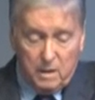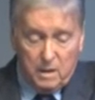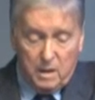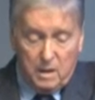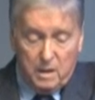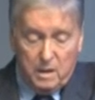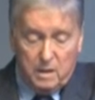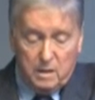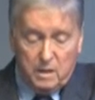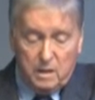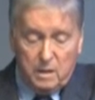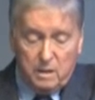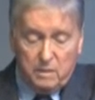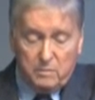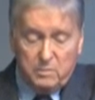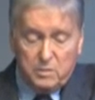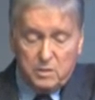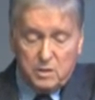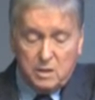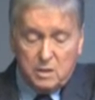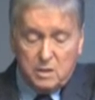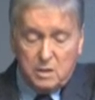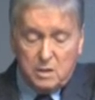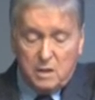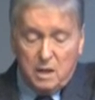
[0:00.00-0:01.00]
And it
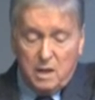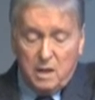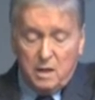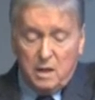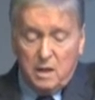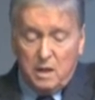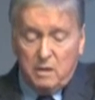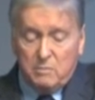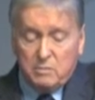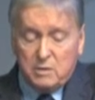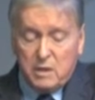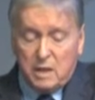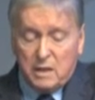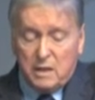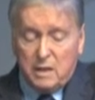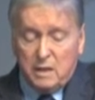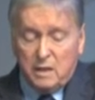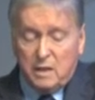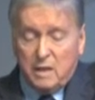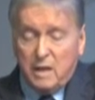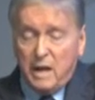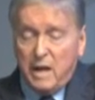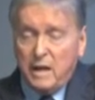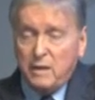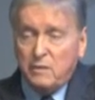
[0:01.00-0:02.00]
was like a
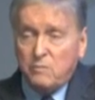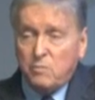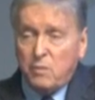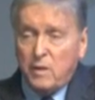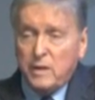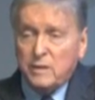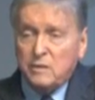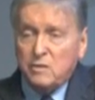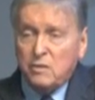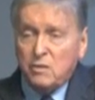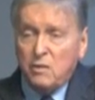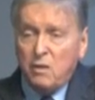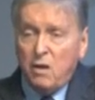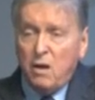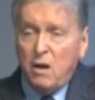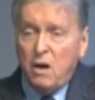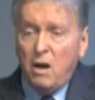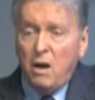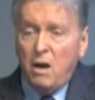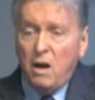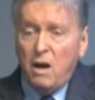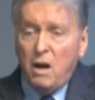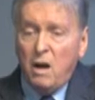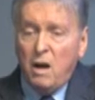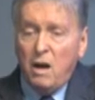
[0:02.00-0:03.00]
gateway to the
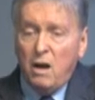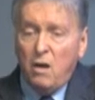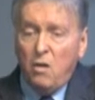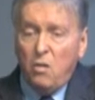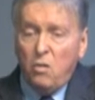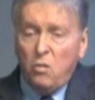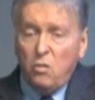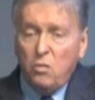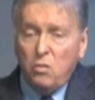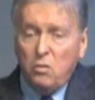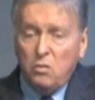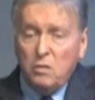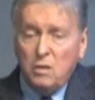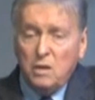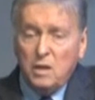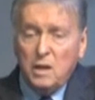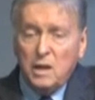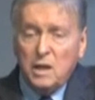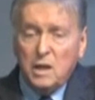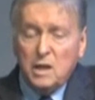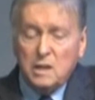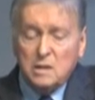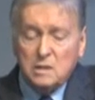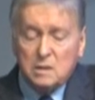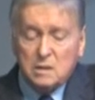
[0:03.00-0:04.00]
whole
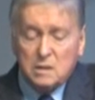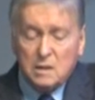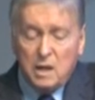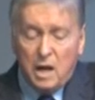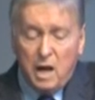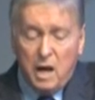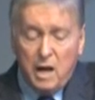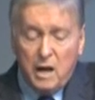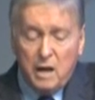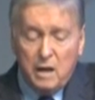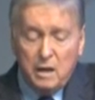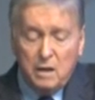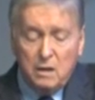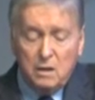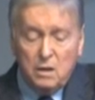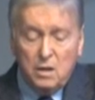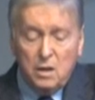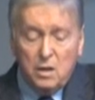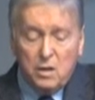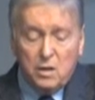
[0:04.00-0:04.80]
entire